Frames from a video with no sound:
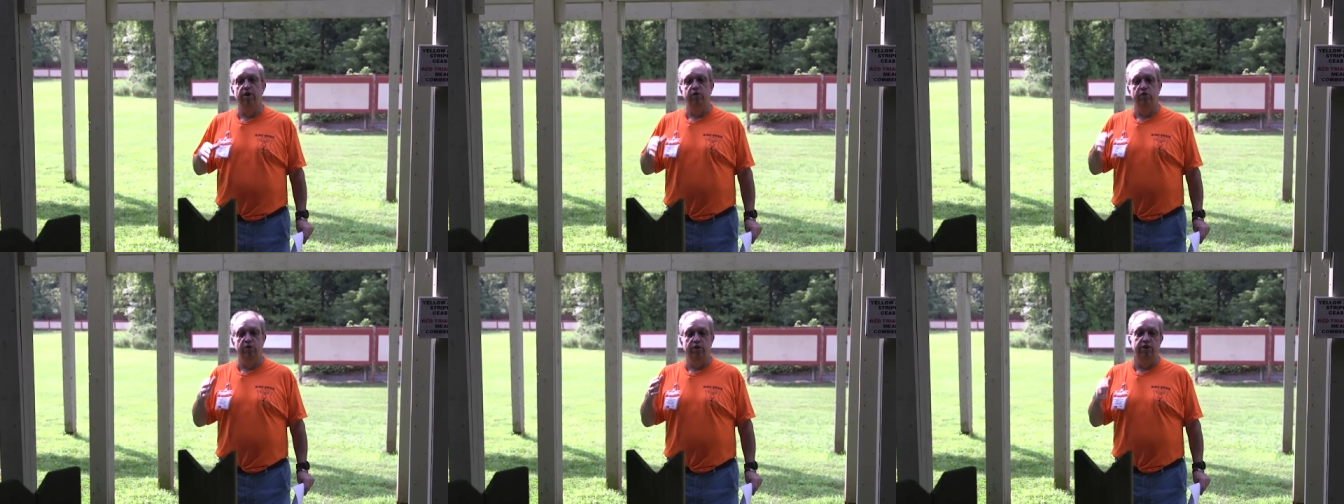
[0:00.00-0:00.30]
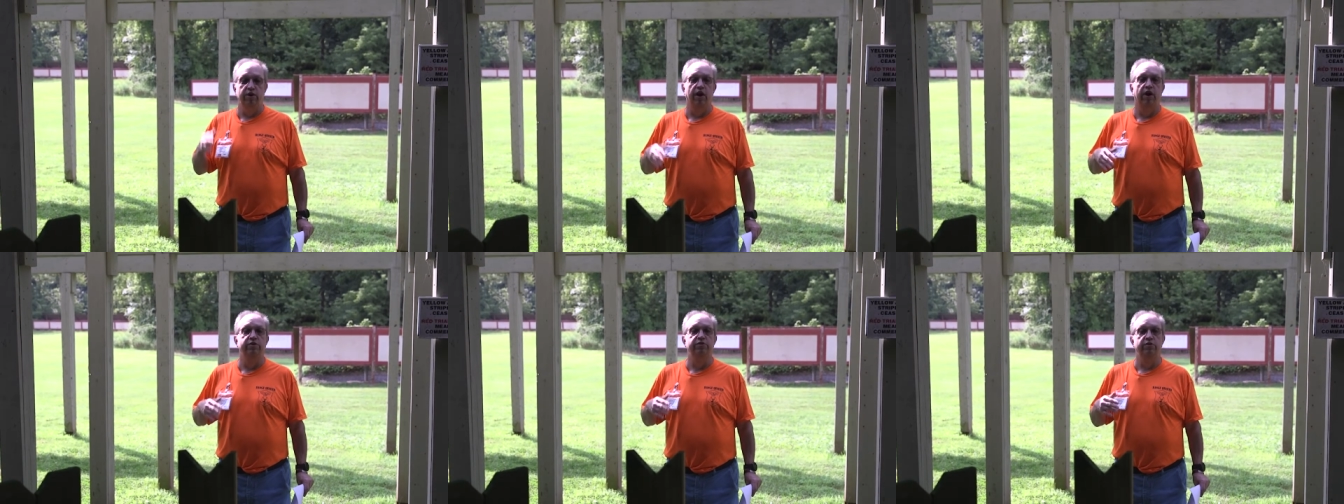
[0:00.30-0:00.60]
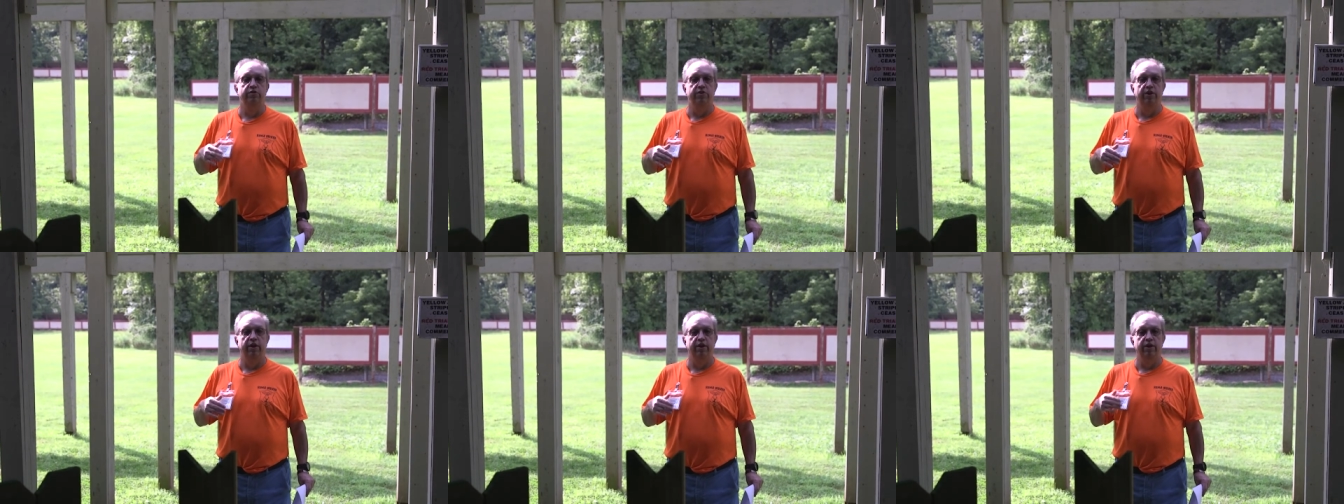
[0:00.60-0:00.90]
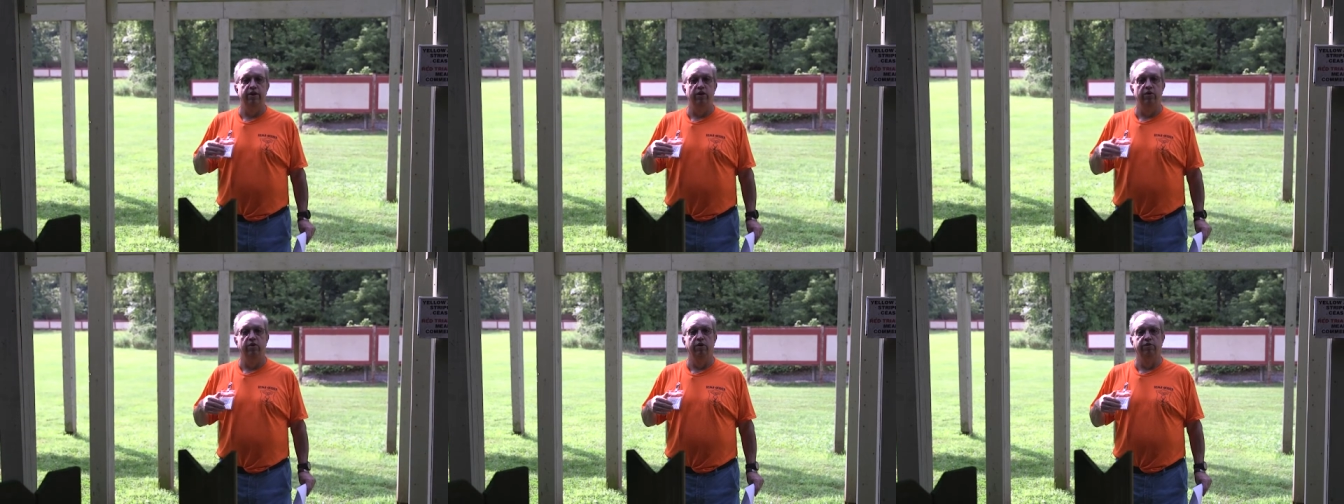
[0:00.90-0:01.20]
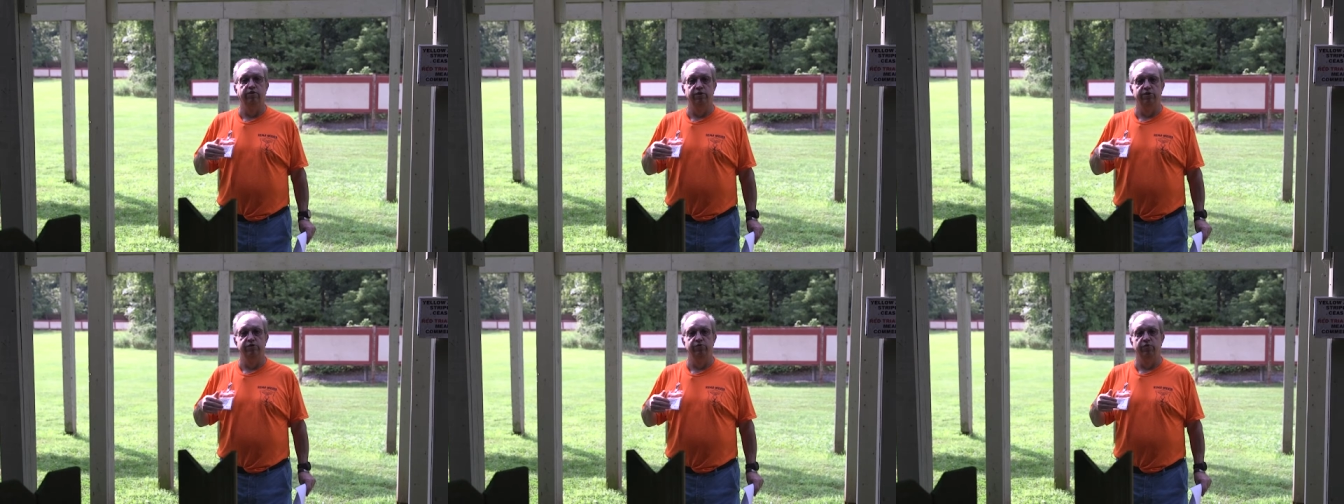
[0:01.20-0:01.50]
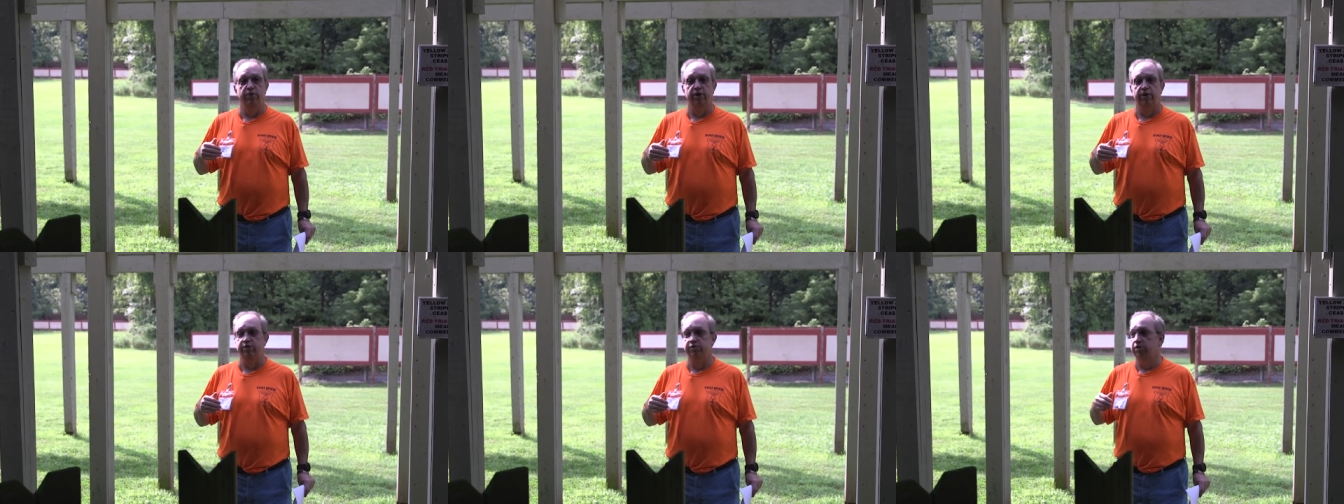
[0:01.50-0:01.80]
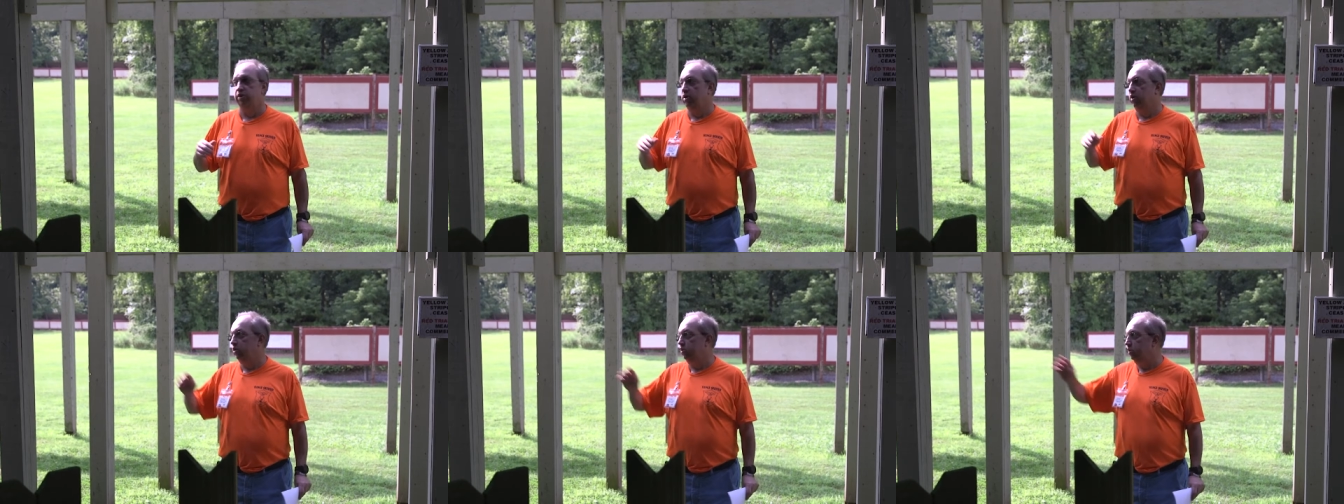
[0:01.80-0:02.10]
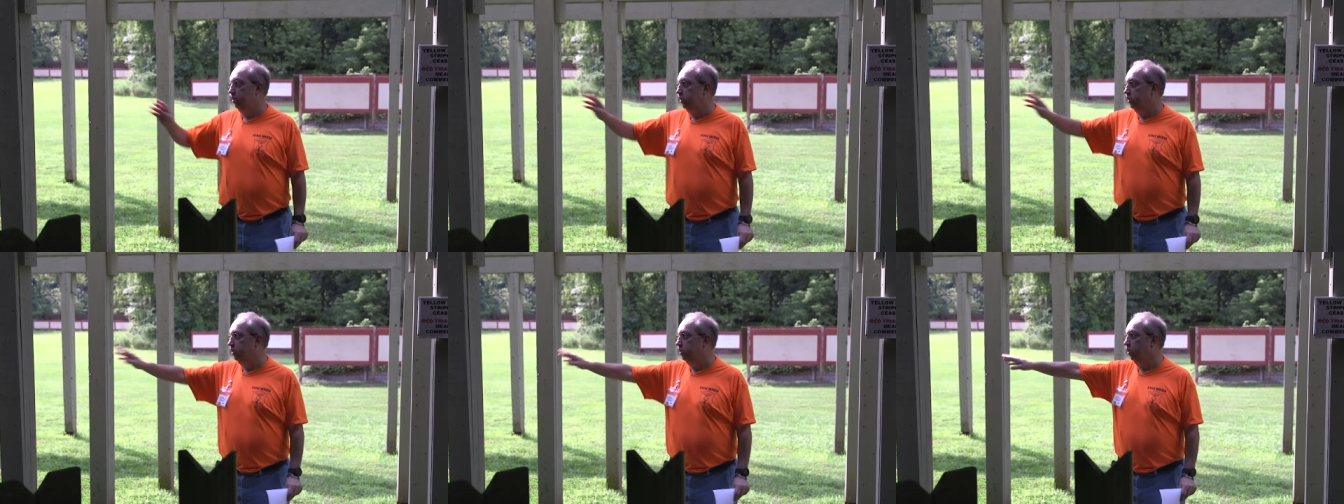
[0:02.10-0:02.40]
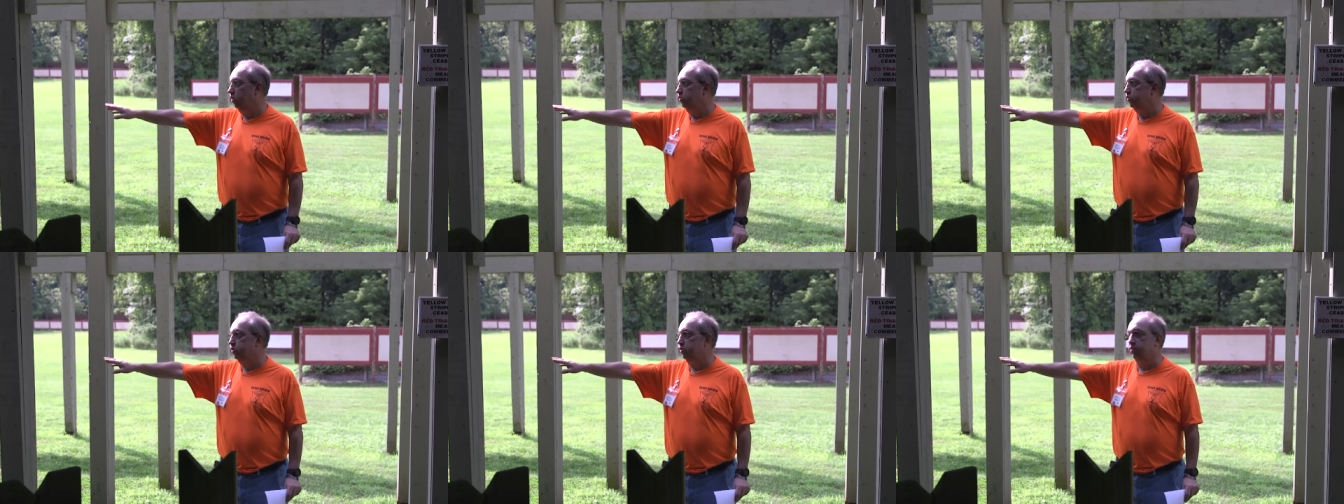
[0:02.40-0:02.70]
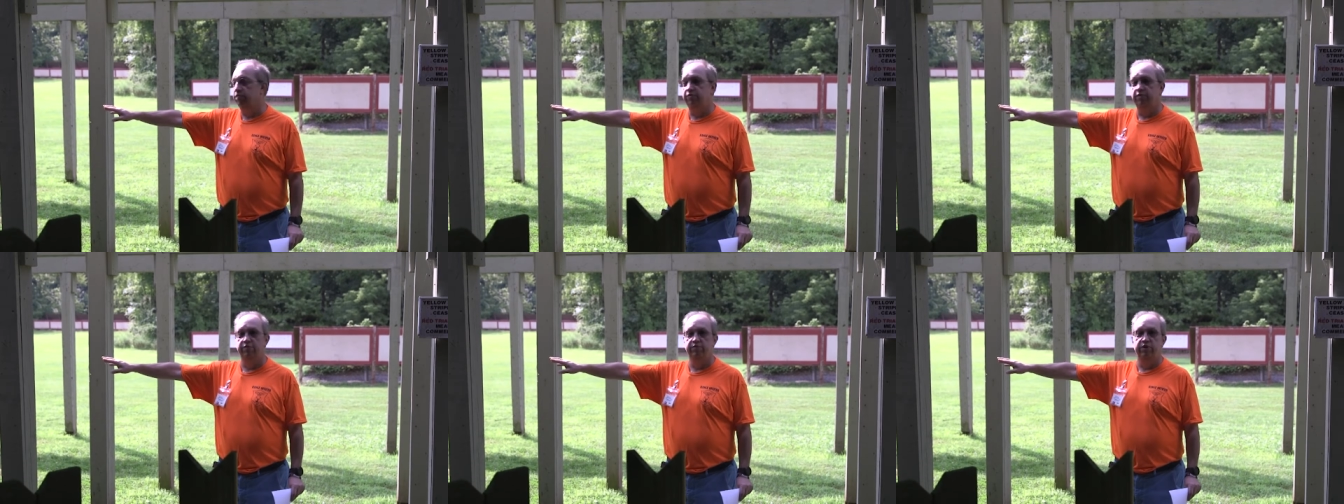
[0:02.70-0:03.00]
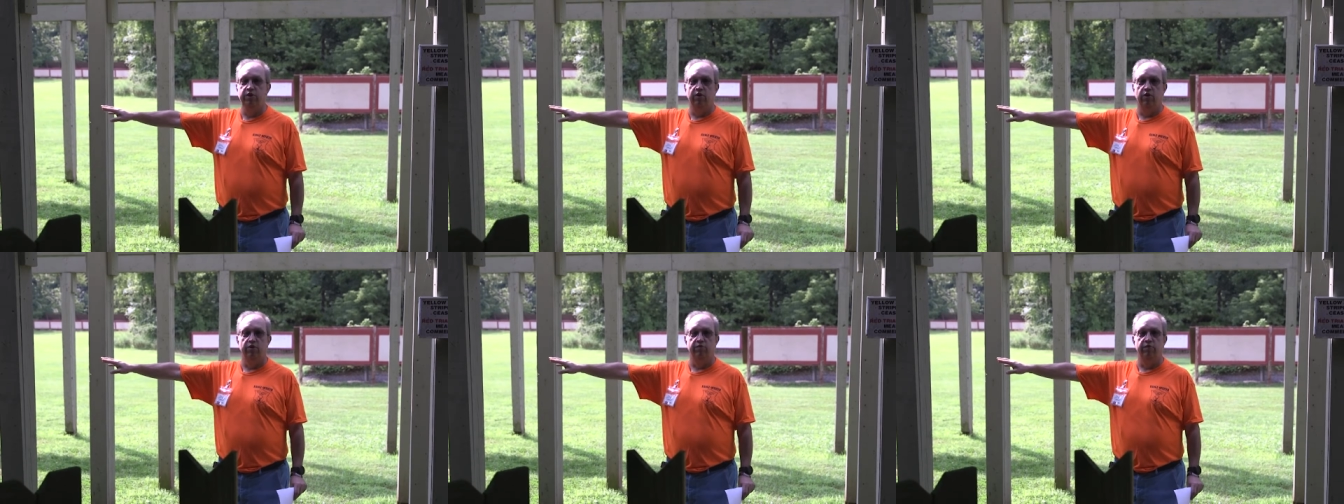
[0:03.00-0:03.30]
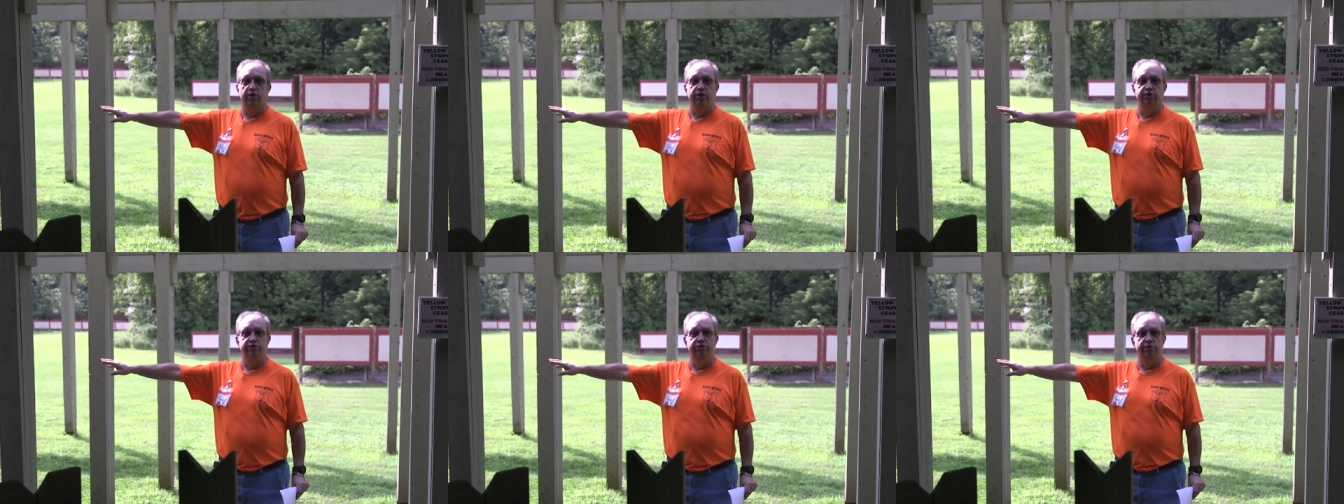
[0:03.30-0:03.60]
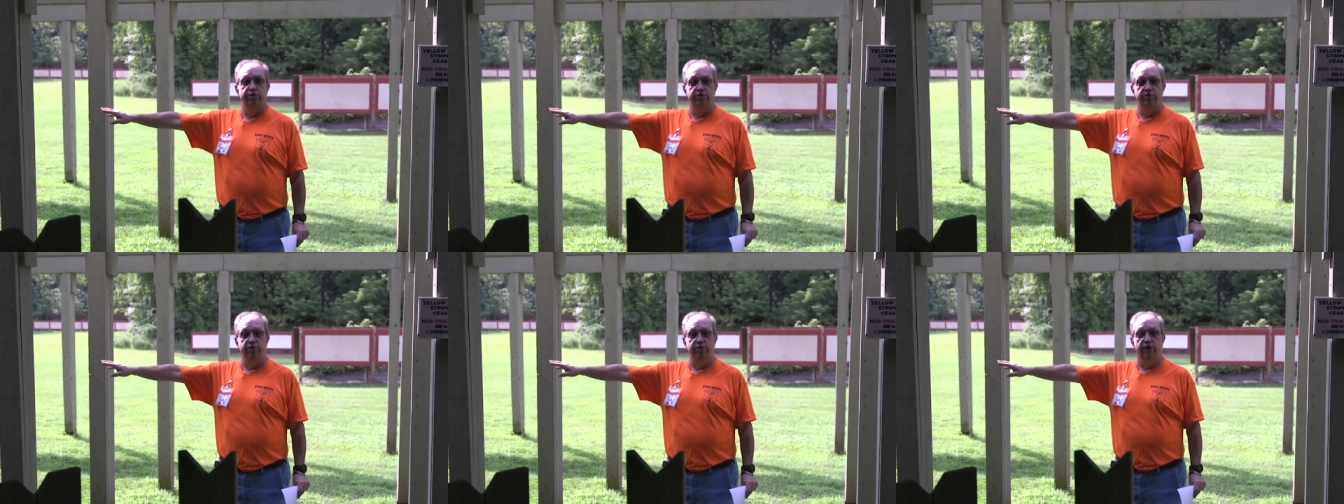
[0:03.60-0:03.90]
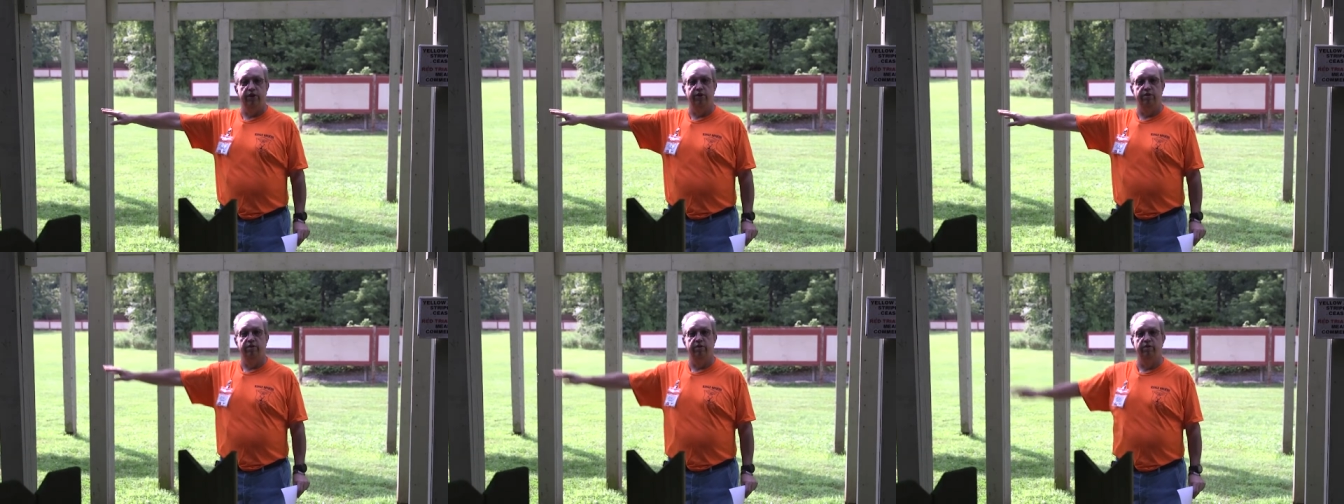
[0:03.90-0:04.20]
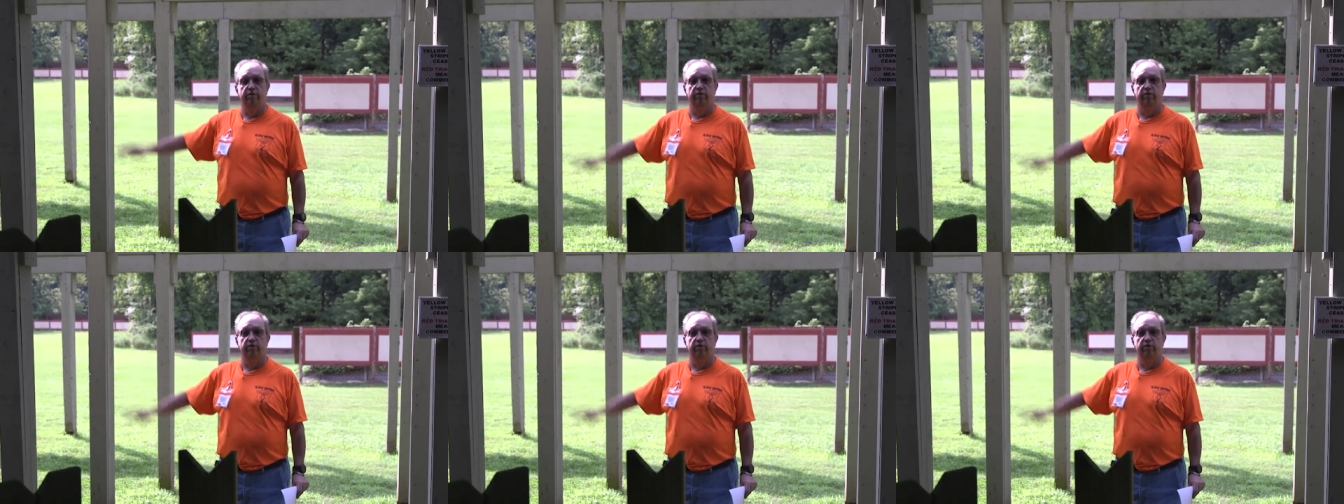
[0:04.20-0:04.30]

You cannot do that here at this range. You need to go to the 50 yard range to do that.